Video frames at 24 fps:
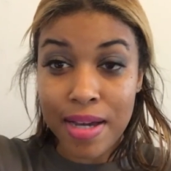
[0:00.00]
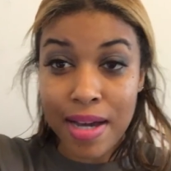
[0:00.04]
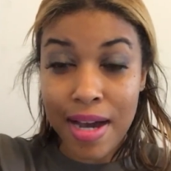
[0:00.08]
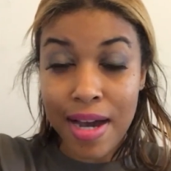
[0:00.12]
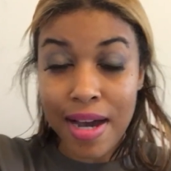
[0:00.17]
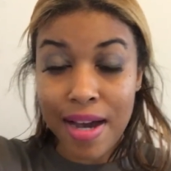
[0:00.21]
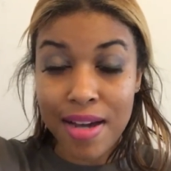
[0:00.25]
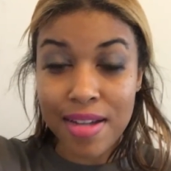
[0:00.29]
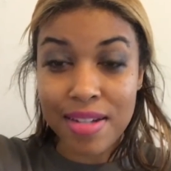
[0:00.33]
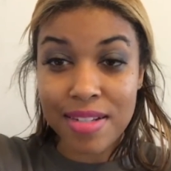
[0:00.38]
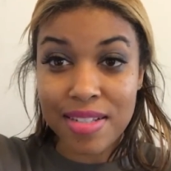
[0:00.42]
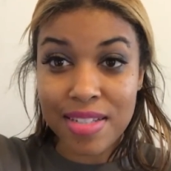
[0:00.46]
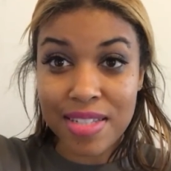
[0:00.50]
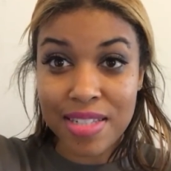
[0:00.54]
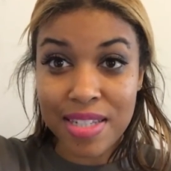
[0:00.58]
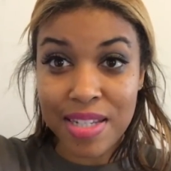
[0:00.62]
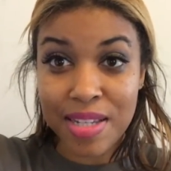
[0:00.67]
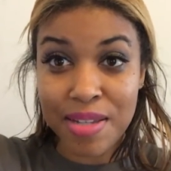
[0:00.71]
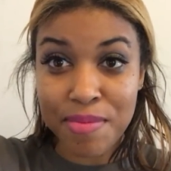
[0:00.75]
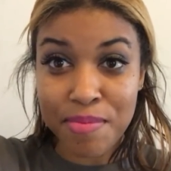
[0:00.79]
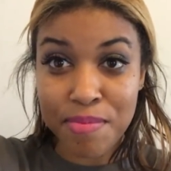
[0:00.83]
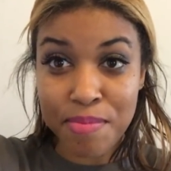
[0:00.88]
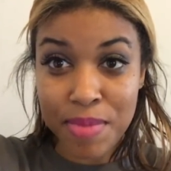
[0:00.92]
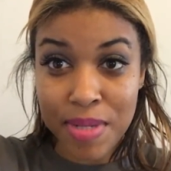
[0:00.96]
God
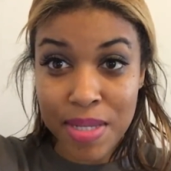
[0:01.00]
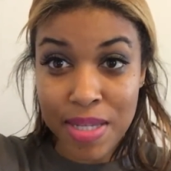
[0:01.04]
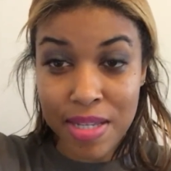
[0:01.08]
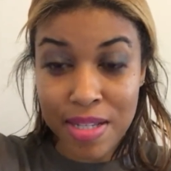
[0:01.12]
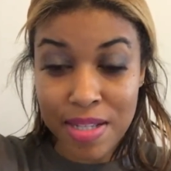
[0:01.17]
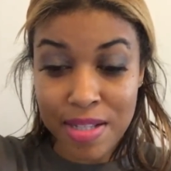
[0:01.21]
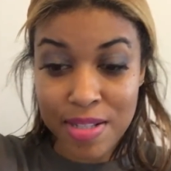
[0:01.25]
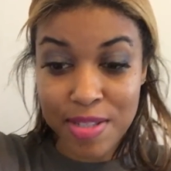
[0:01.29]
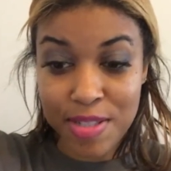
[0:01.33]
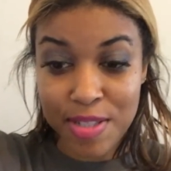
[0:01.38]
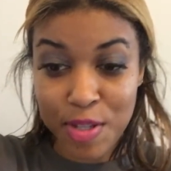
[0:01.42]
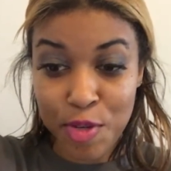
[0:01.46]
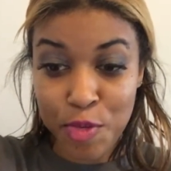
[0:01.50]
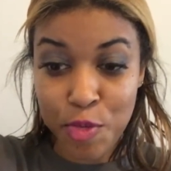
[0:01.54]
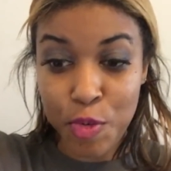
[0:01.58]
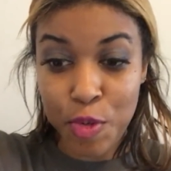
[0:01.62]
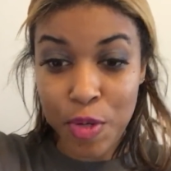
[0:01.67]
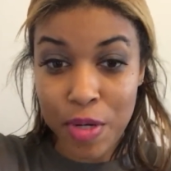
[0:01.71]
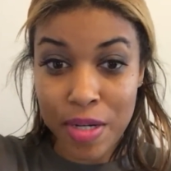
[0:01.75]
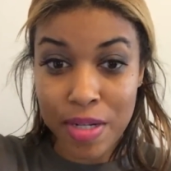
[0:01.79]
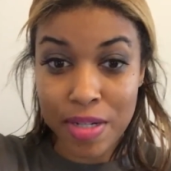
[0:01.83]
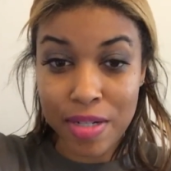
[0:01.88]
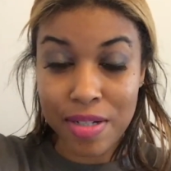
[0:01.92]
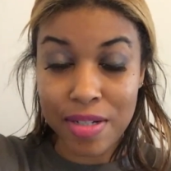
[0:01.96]
sent me
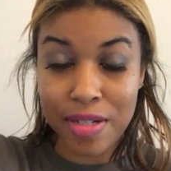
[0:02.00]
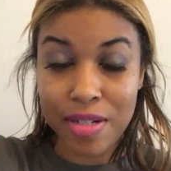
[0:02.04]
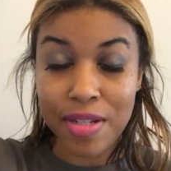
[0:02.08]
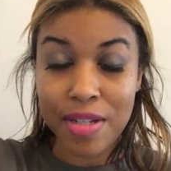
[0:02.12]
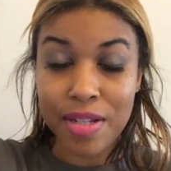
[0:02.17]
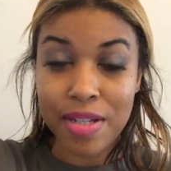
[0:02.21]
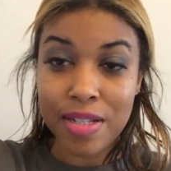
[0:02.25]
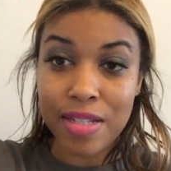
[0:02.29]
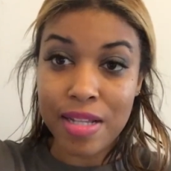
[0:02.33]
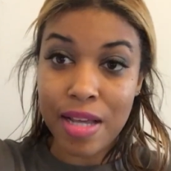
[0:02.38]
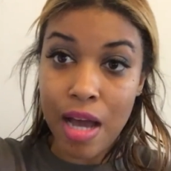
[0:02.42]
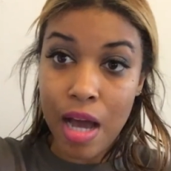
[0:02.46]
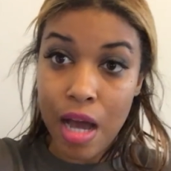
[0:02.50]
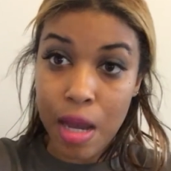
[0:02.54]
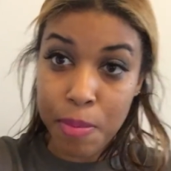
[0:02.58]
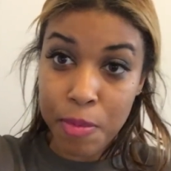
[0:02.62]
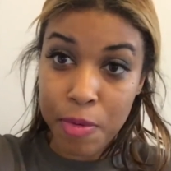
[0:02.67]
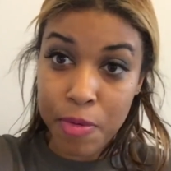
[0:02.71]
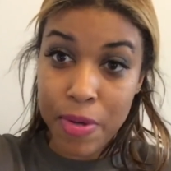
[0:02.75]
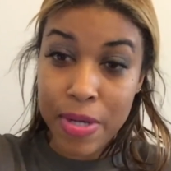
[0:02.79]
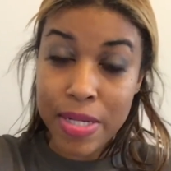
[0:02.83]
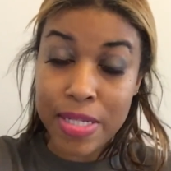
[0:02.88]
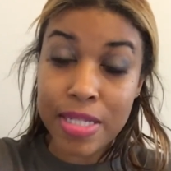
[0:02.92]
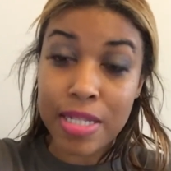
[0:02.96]
someone that
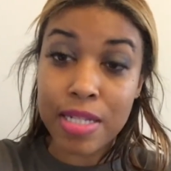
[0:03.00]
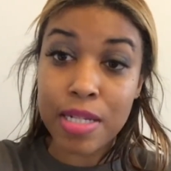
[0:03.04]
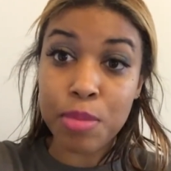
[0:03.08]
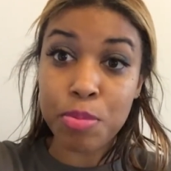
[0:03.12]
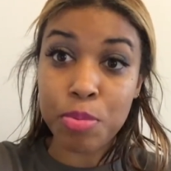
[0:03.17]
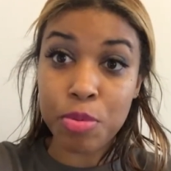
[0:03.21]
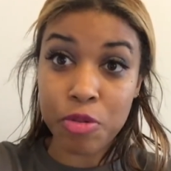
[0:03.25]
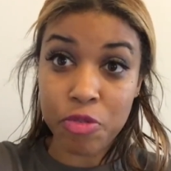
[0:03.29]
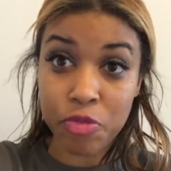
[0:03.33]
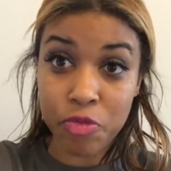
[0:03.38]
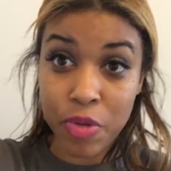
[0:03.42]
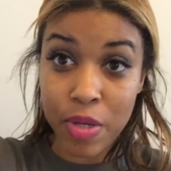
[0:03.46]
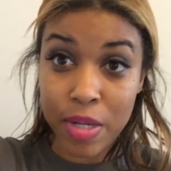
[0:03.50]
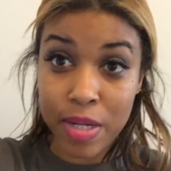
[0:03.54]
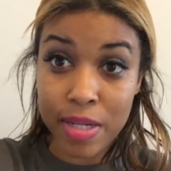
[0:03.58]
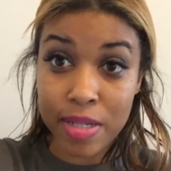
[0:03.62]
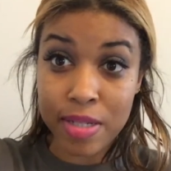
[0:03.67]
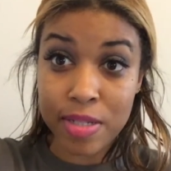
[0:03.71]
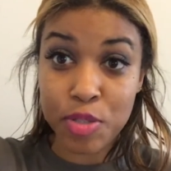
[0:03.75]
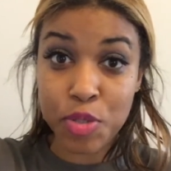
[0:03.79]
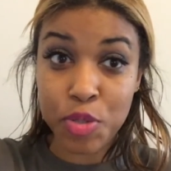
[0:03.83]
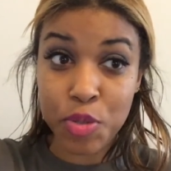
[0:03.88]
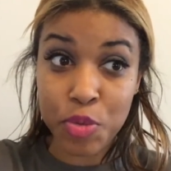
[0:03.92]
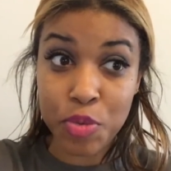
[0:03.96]
operates in the
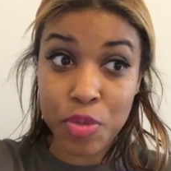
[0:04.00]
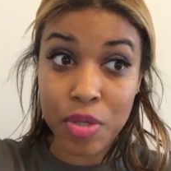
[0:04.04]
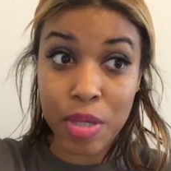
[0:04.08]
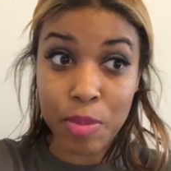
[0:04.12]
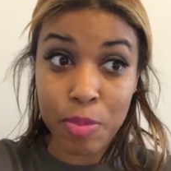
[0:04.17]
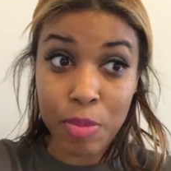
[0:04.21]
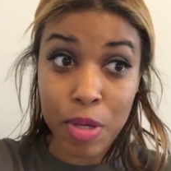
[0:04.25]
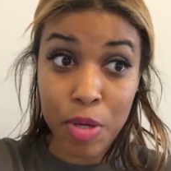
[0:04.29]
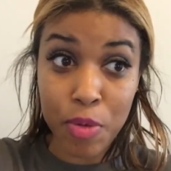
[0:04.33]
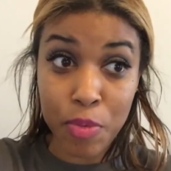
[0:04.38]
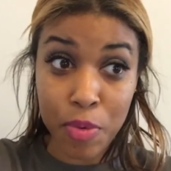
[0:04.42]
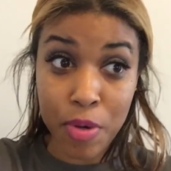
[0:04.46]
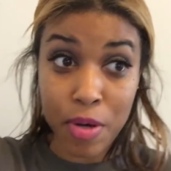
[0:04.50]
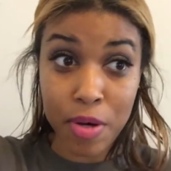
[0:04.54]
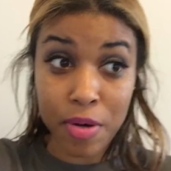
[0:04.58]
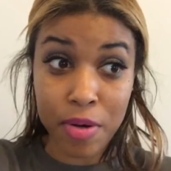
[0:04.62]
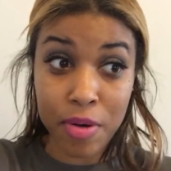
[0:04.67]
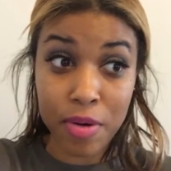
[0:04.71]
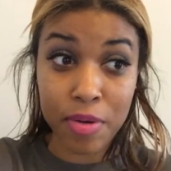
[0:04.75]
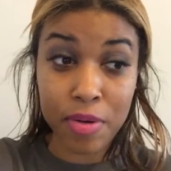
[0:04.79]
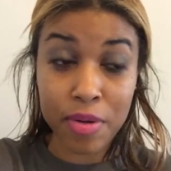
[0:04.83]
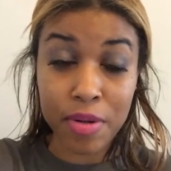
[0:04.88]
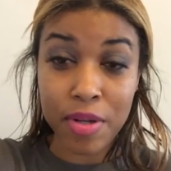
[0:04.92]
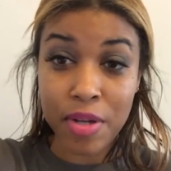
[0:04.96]
prophetic to give me a
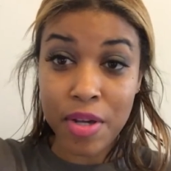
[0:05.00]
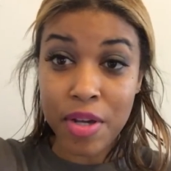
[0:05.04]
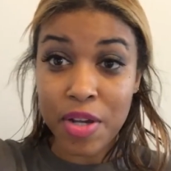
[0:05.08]
word.